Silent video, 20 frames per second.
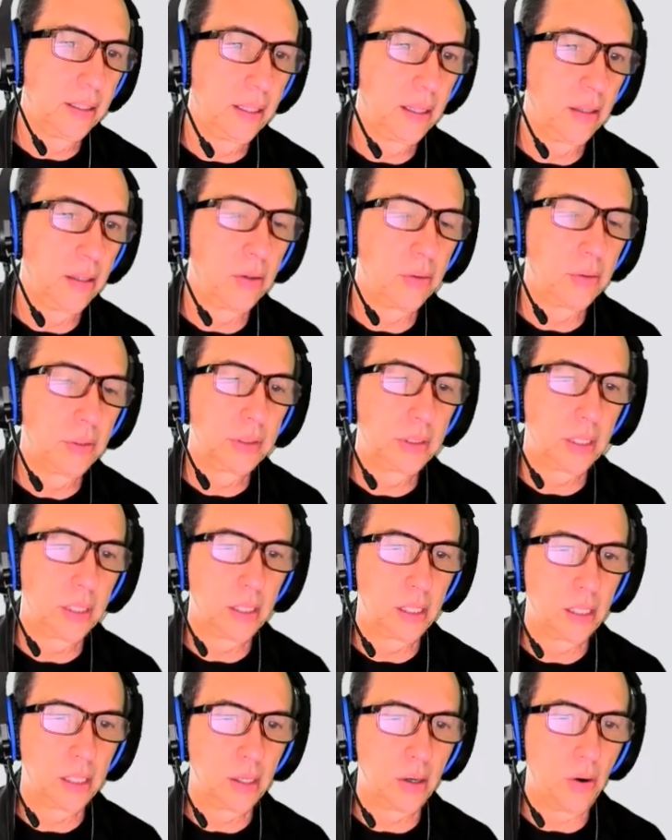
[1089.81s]
Those
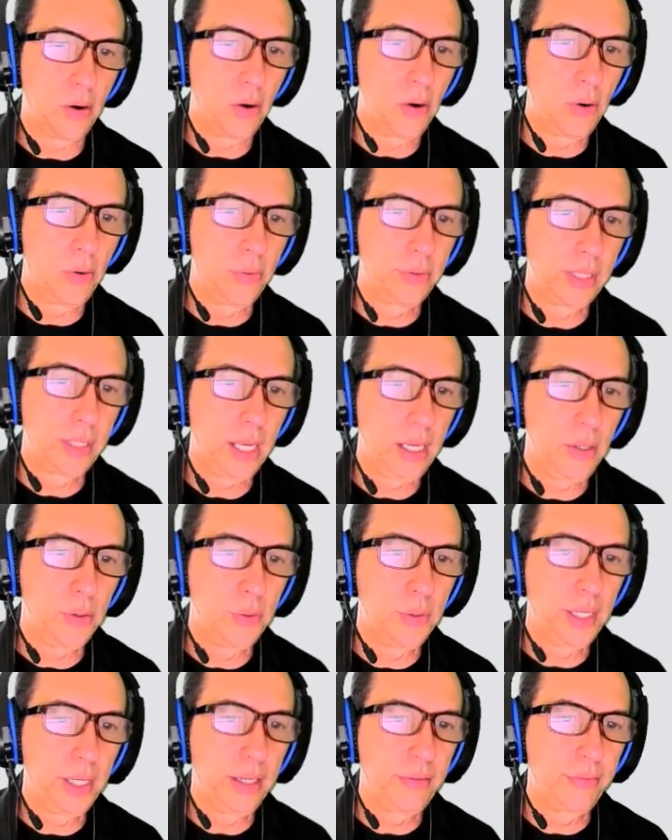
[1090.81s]
are all the
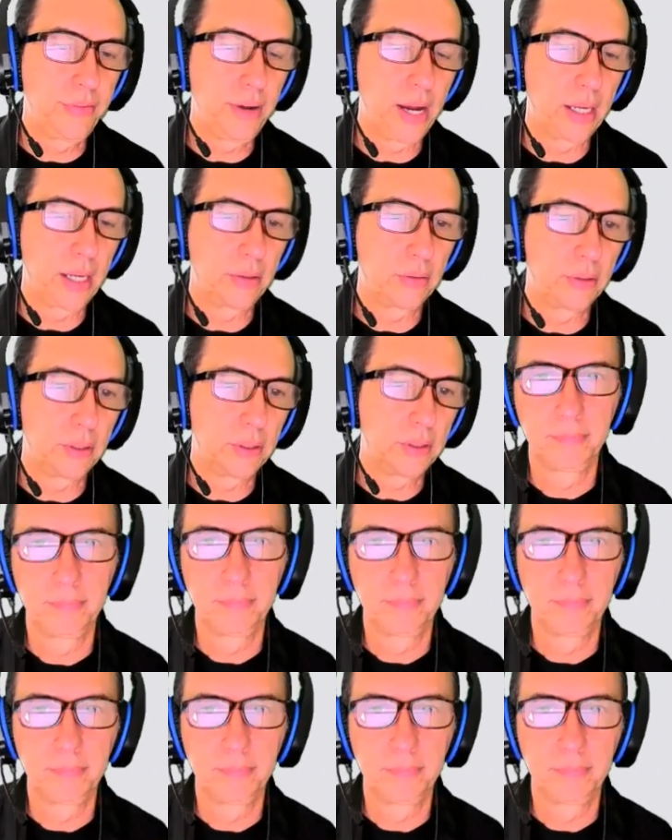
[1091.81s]
unique factors.